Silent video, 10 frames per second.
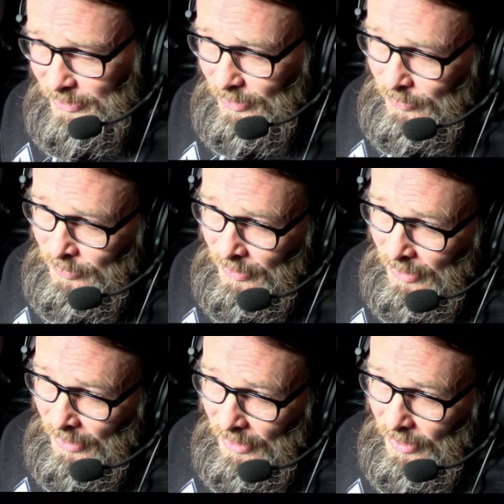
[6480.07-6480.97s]
So
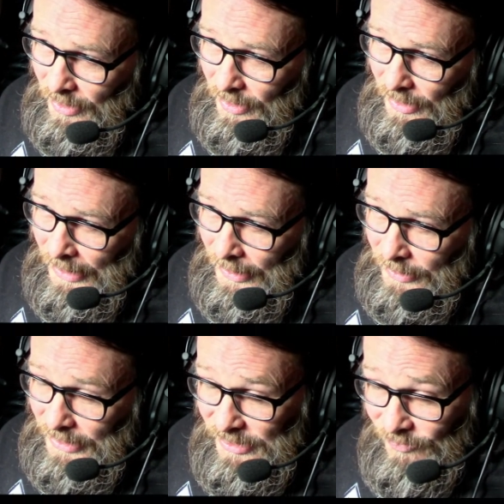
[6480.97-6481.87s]
uh,
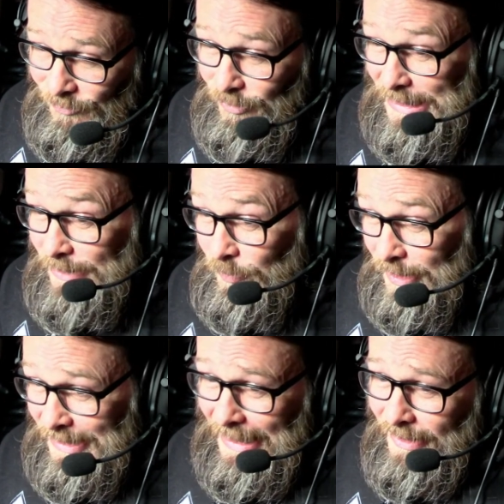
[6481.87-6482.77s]
uh there's a freedom
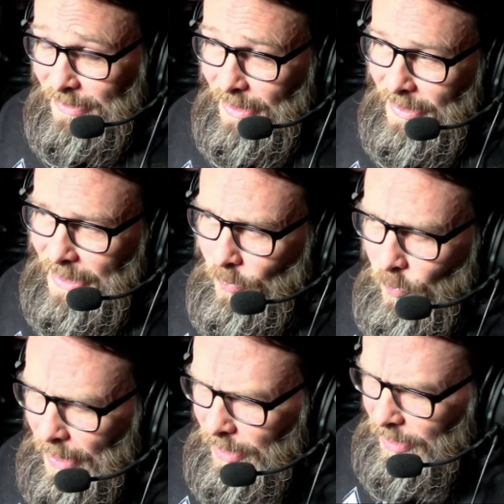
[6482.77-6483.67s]
with that. I think
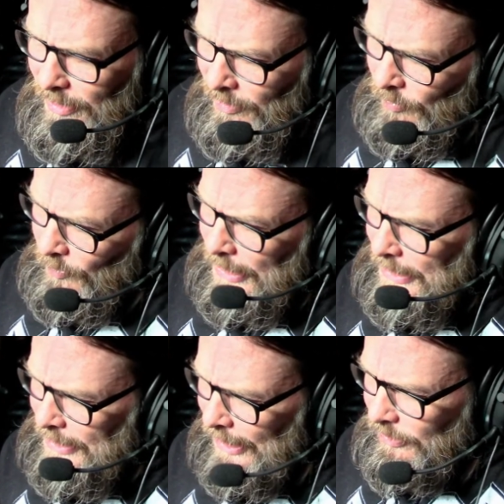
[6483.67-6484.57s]
where
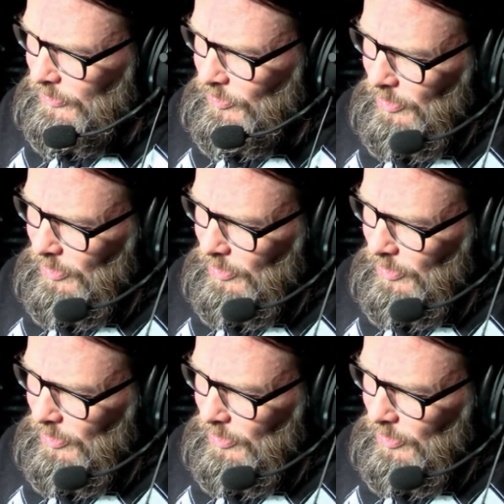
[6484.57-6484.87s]
we get